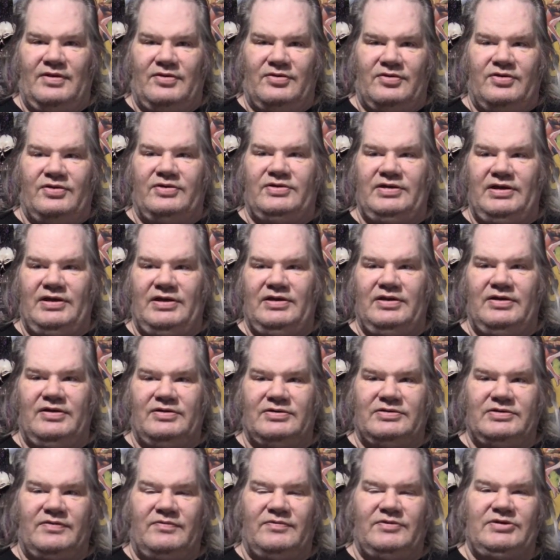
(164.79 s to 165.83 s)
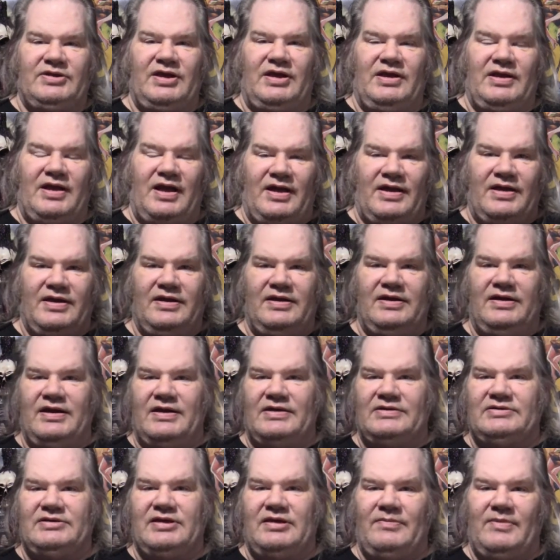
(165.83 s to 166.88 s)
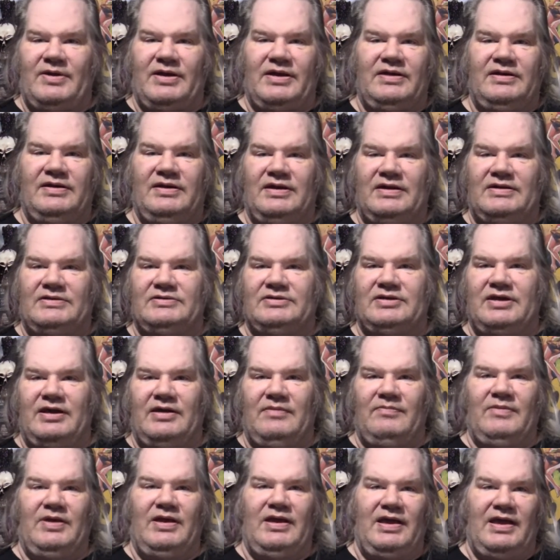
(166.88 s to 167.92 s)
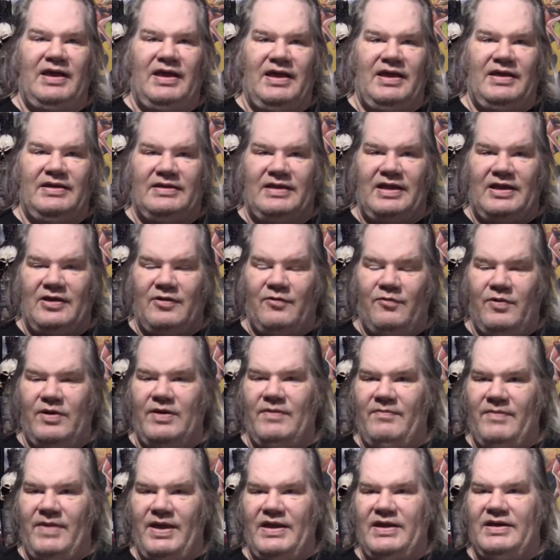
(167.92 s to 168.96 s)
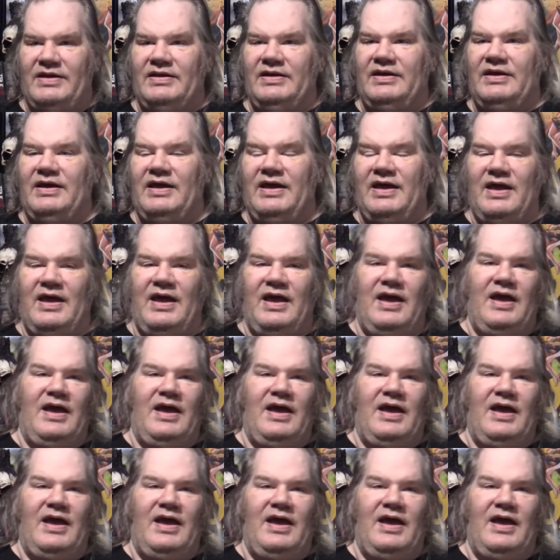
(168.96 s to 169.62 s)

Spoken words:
13 years of saying, I'll get it next time, I'll get it next time, and they quit making it.